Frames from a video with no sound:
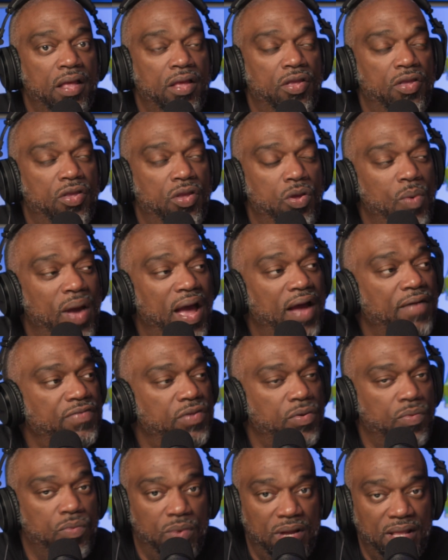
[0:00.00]
You have
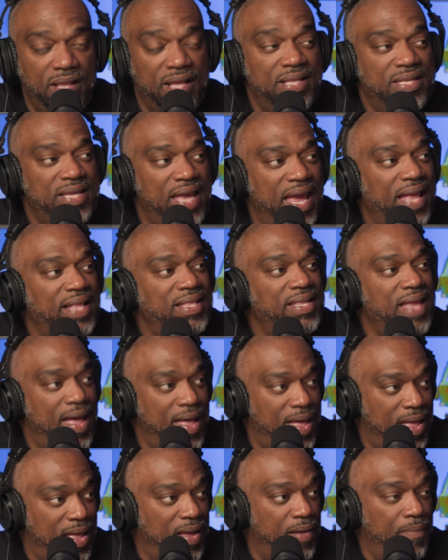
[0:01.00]
to really take
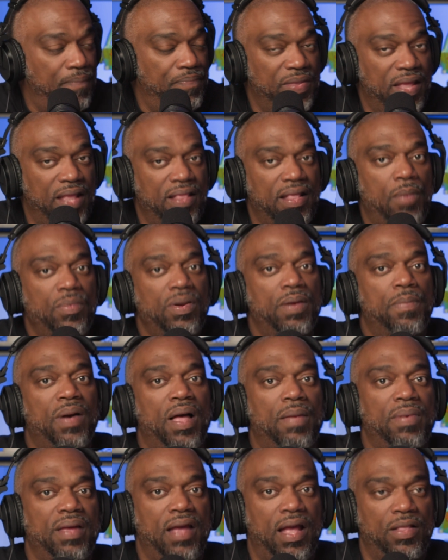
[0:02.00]
time. And I'm going
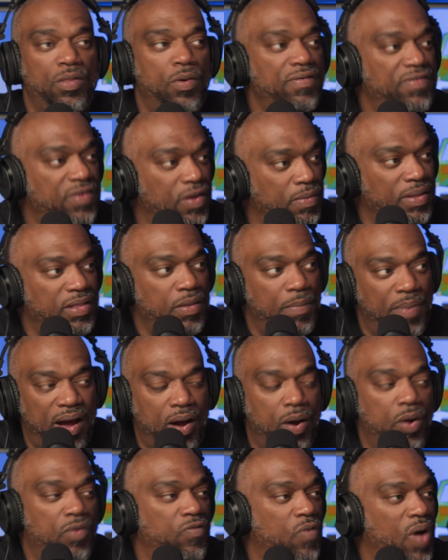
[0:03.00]
to I know we've talked about the
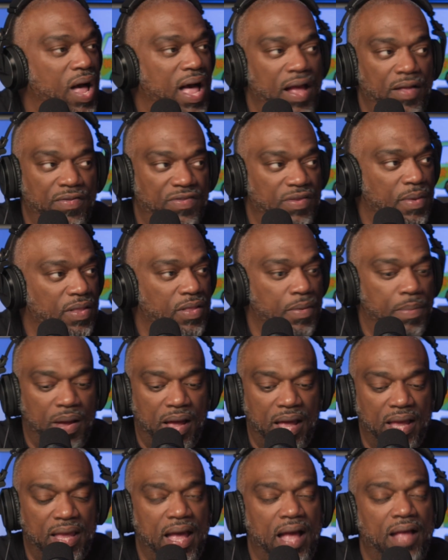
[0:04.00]
power of why on some other
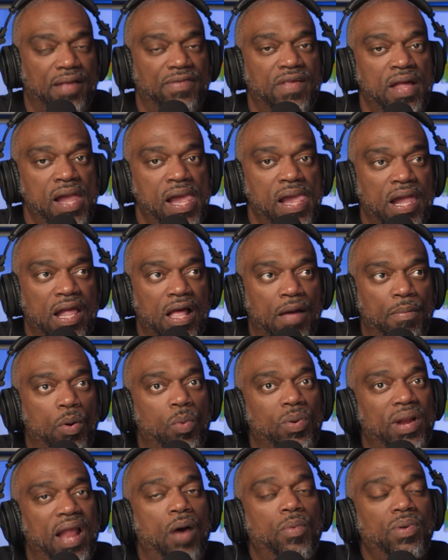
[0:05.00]
podcasts, but
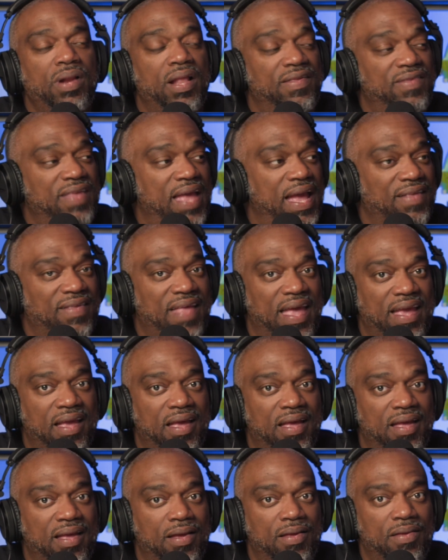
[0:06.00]
what I want to say is
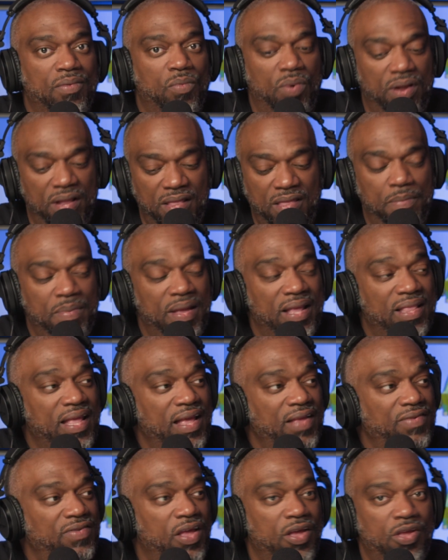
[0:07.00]
like one of the big
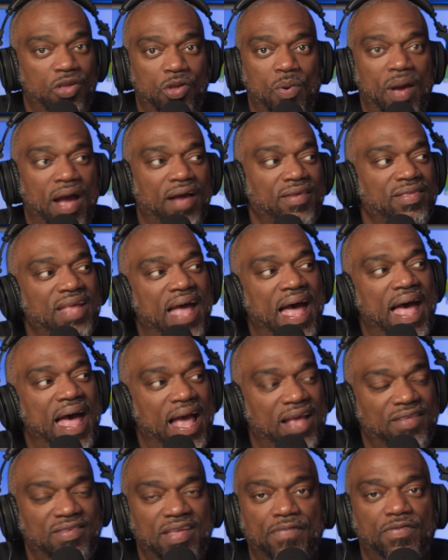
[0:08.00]
things, you have to
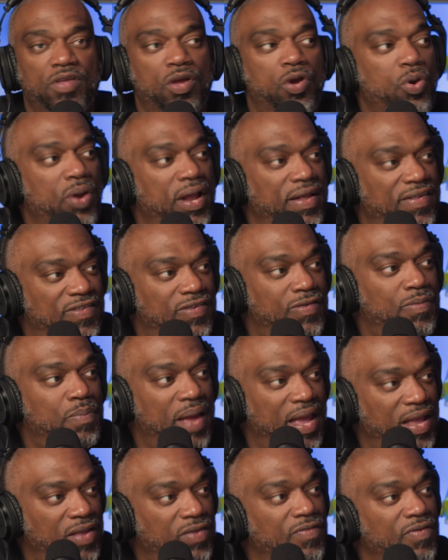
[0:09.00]
actually have to create
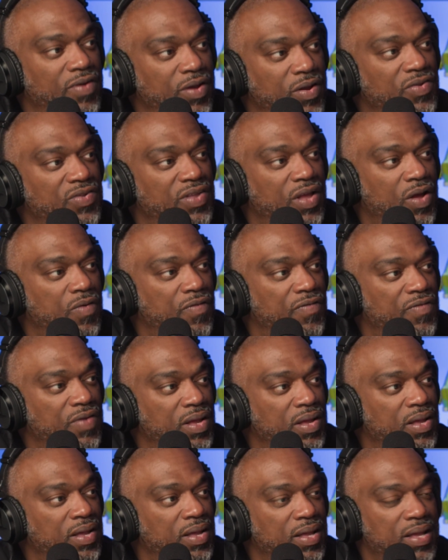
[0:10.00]
space for yourself
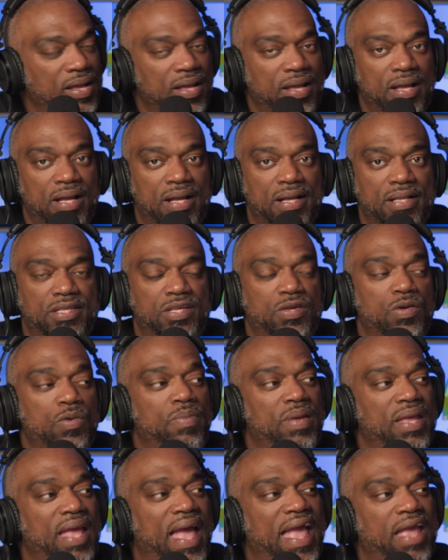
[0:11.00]
to
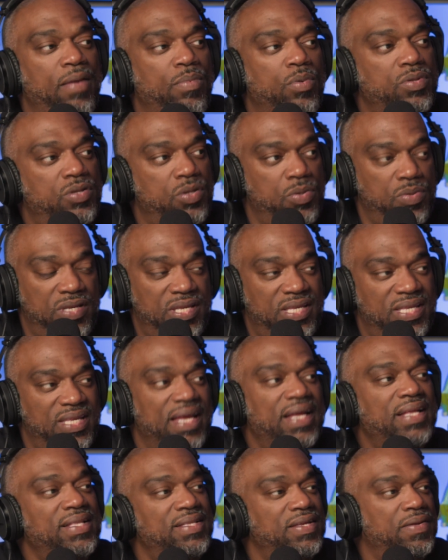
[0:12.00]
be able to
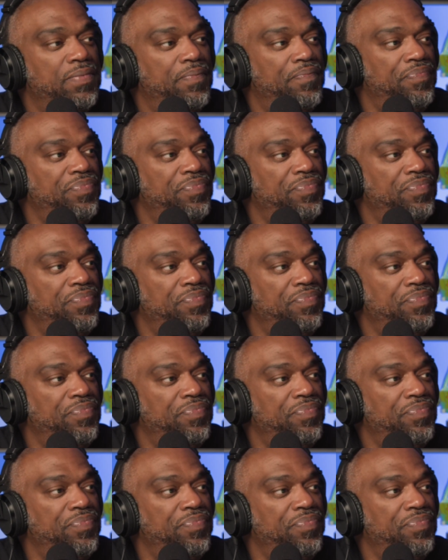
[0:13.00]
sit